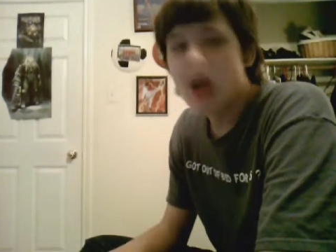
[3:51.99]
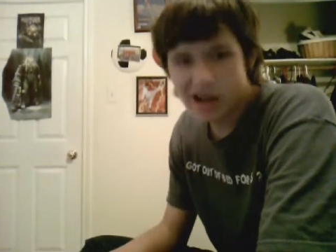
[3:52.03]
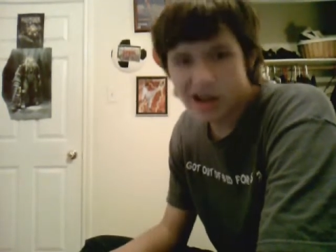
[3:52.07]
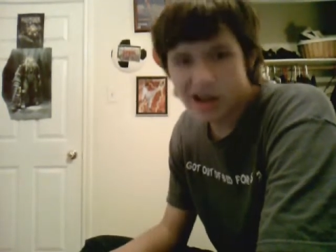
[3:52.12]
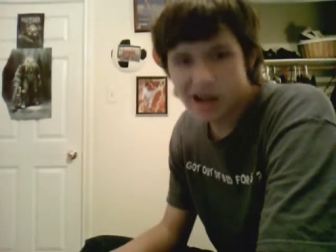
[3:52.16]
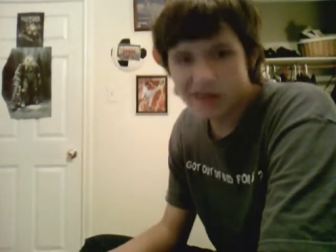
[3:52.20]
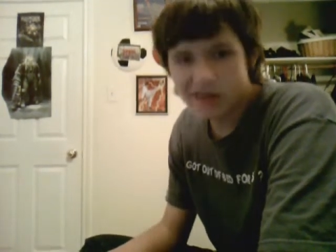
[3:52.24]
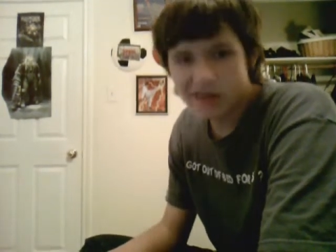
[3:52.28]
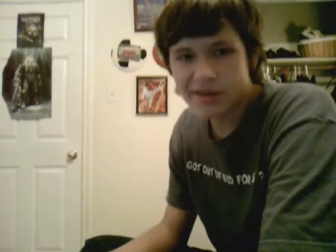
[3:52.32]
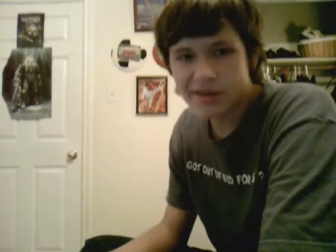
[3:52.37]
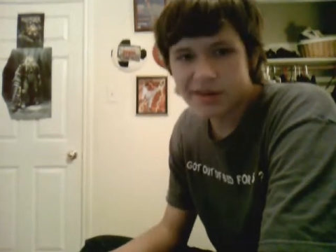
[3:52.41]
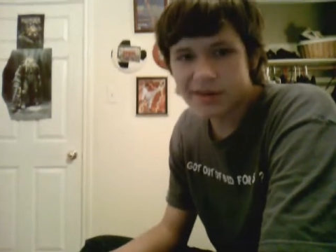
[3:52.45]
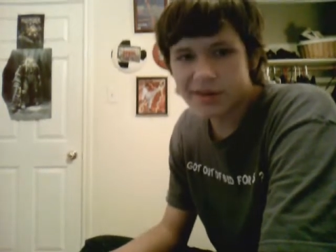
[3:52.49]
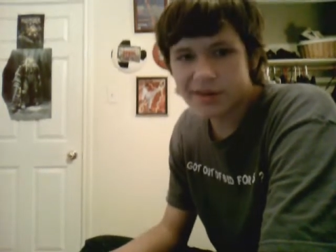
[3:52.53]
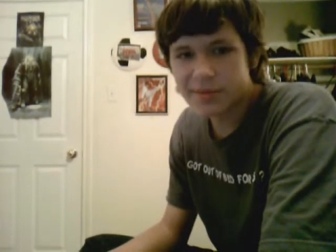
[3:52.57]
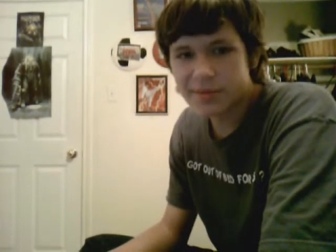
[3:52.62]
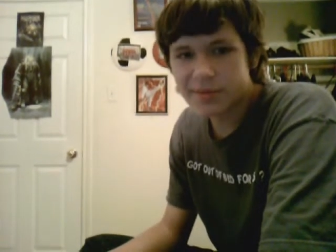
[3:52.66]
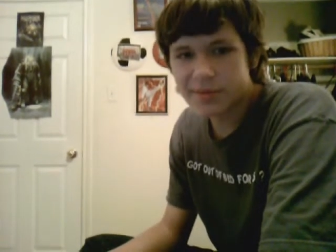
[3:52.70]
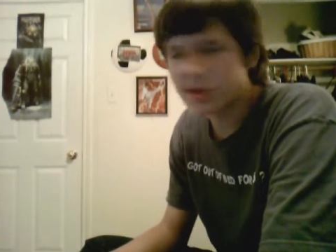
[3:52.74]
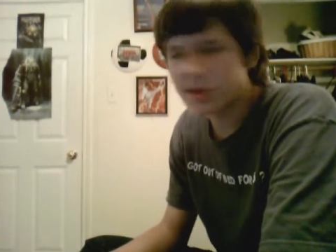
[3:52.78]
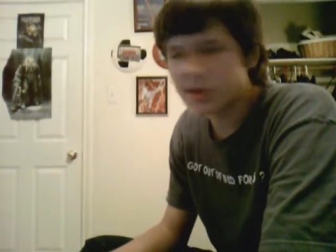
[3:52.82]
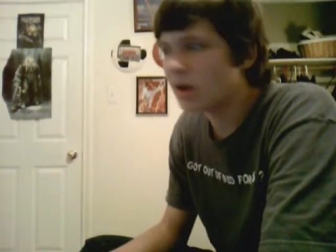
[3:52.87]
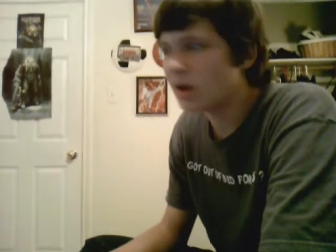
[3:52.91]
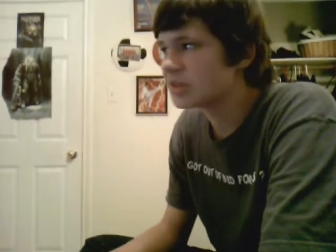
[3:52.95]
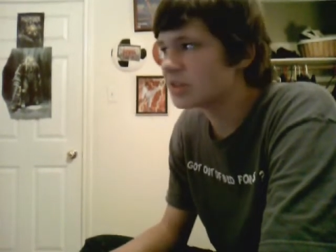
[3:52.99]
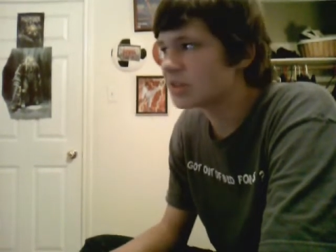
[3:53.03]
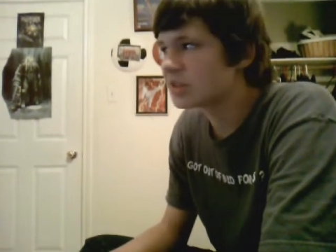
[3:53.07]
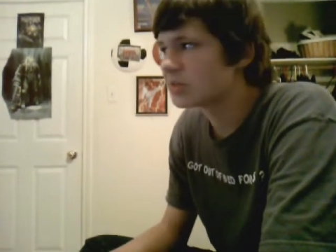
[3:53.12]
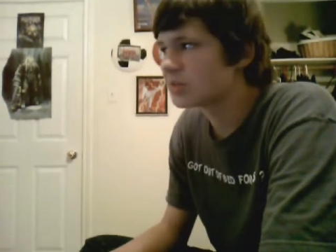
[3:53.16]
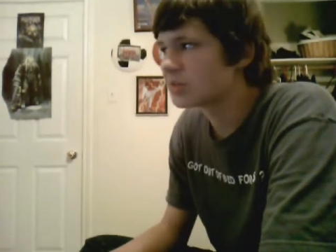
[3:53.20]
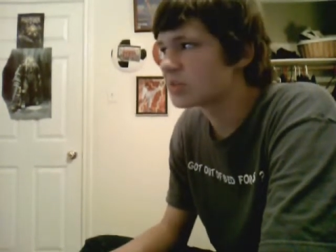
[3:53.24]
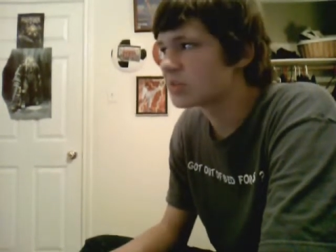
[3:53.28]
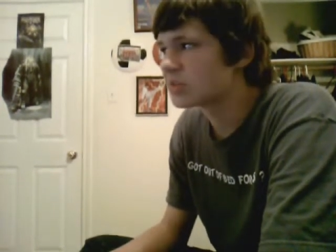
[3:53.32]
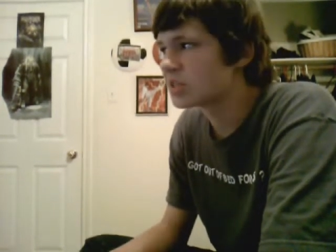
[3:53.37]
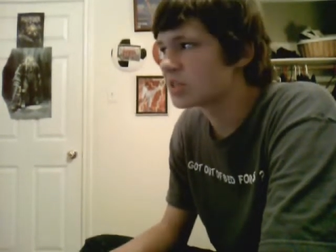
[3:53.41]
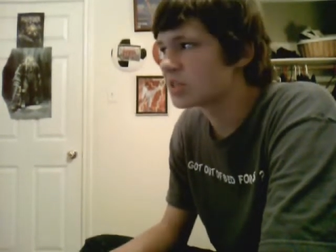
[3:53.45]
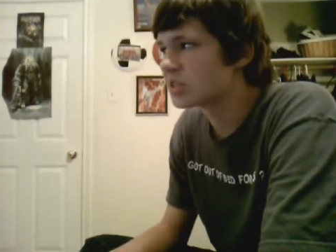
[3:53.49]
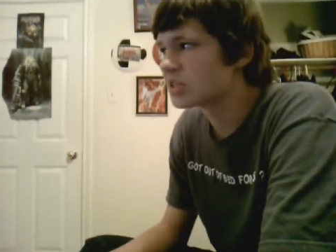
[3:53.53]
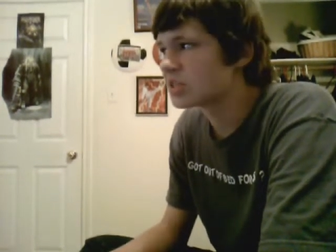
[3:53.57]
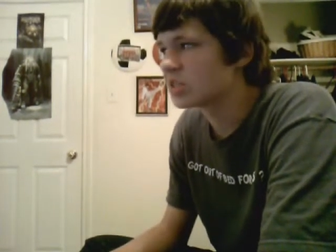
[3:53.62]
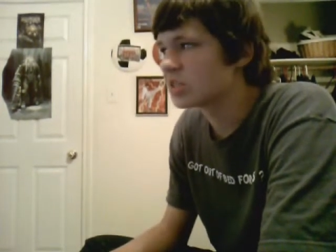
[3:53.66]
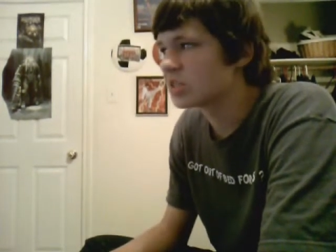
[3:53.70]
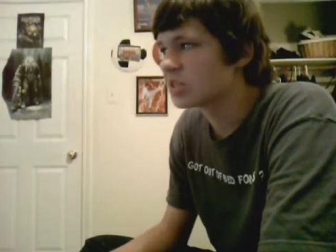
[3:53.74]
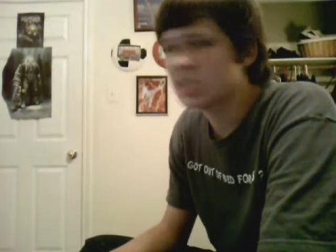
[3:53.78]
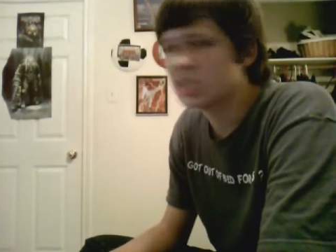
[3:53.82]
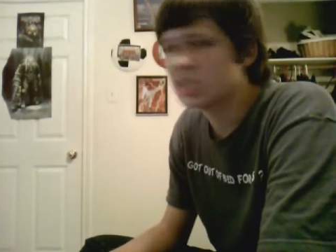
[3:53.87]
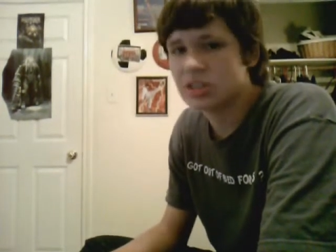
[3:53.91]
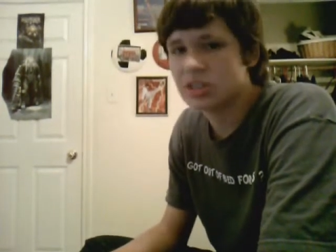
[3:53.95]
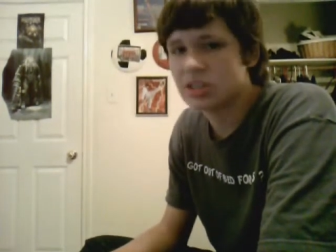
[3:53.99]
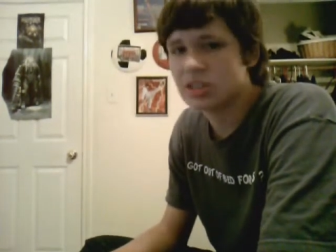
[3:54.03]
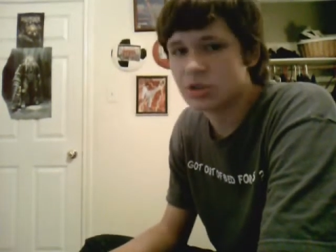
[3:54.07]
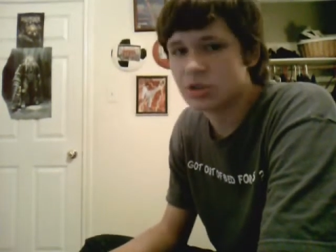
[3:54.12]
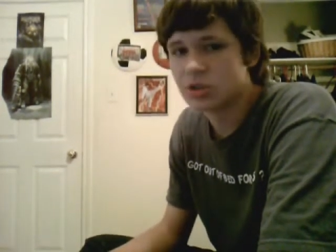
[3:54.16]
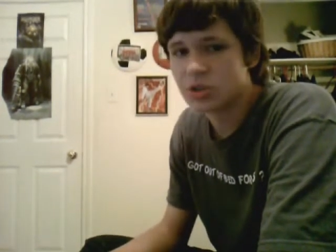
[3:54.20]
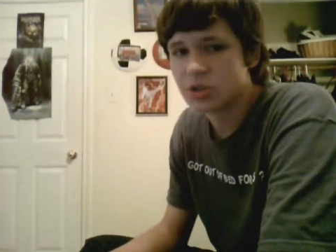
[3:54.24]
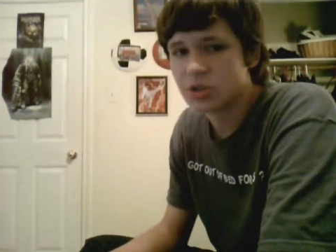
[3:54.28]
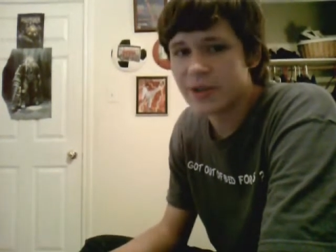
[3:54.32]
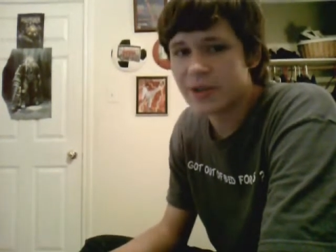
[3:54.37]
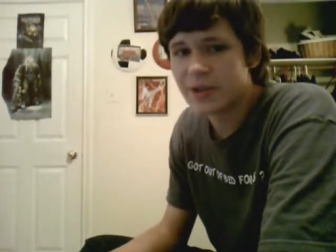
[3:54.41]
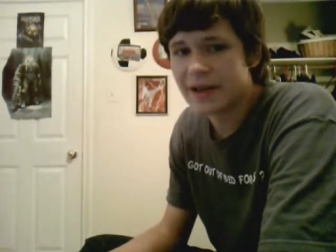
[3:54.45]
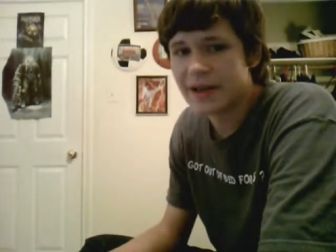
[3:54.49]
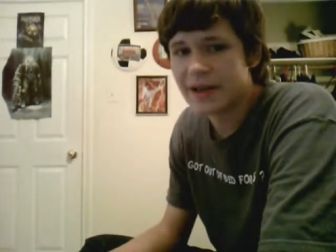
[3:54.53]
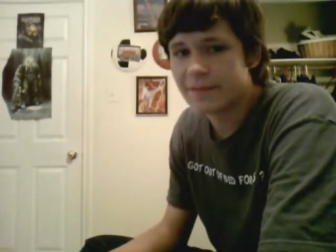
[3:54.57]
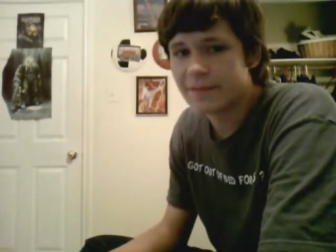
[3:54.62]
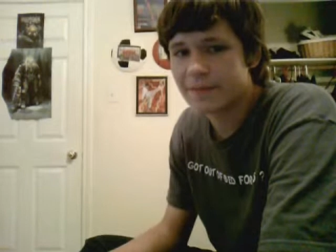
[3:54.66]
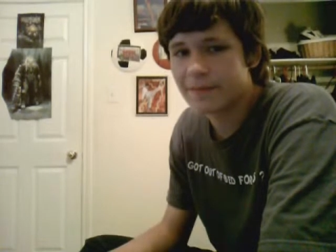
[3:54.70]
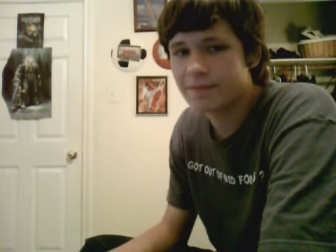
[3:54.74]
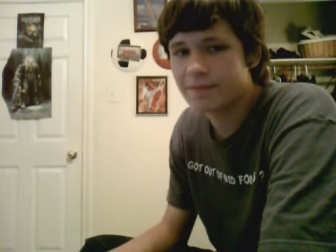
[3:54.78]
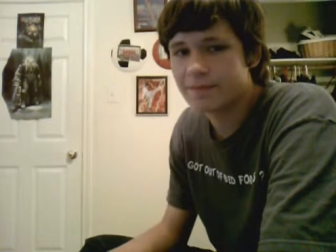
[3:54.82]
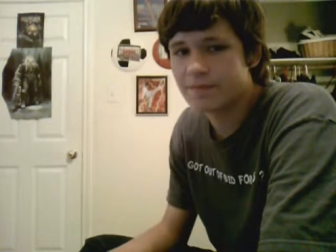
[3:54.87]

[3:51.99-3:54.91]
hard but awesome since the douchebag